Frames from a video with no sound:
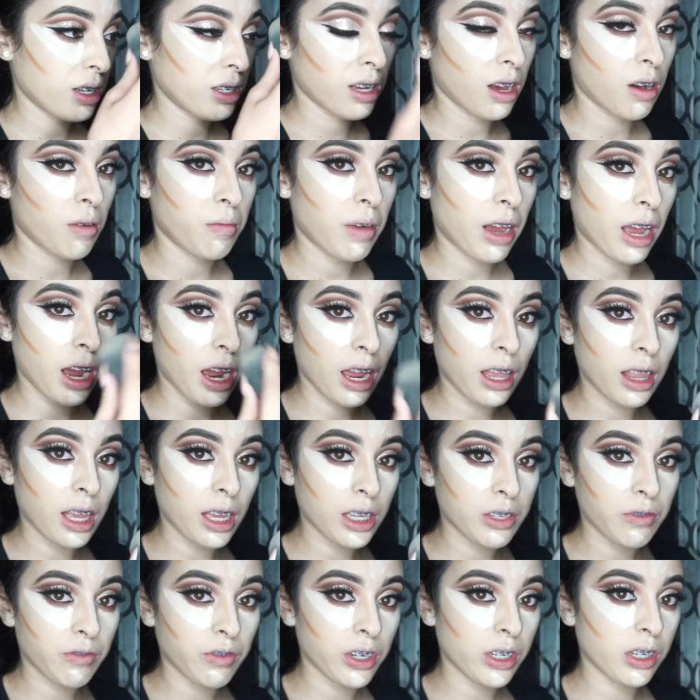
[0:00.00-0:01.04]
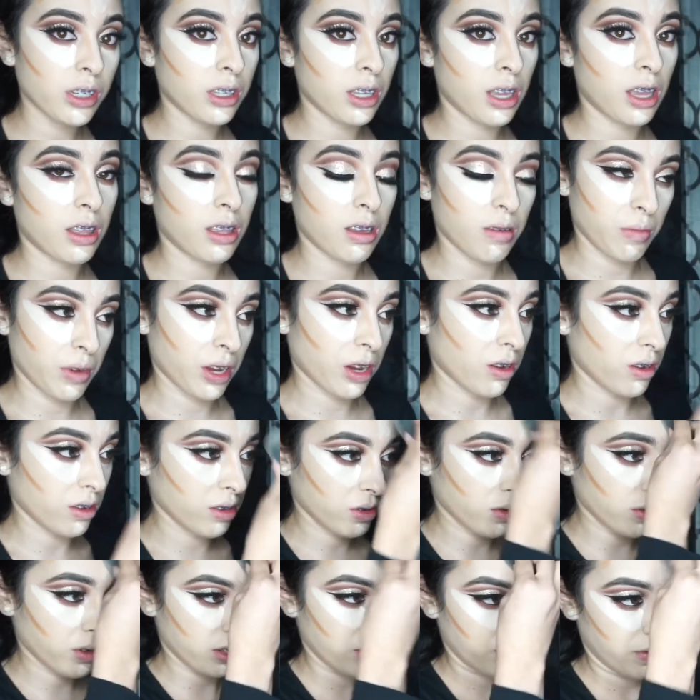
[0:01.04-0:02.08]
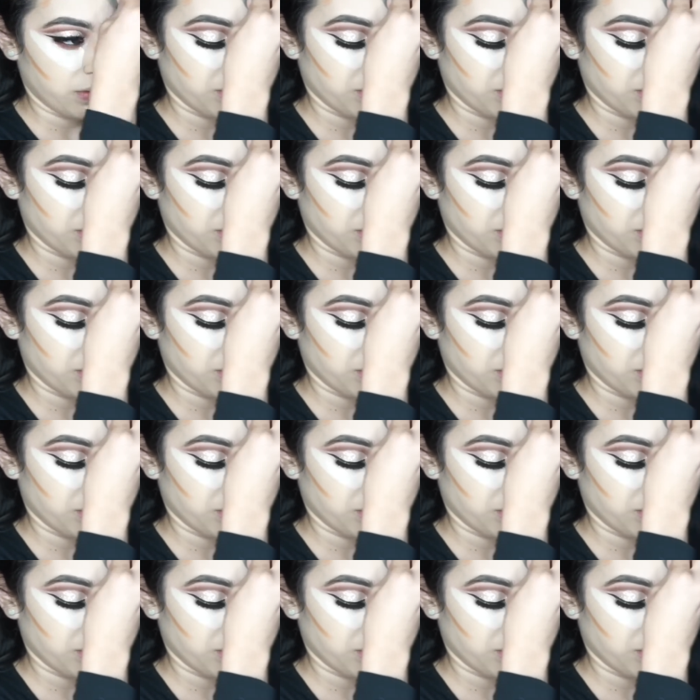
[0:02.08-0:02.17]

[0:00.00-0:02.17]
out my highlights first and then my contours.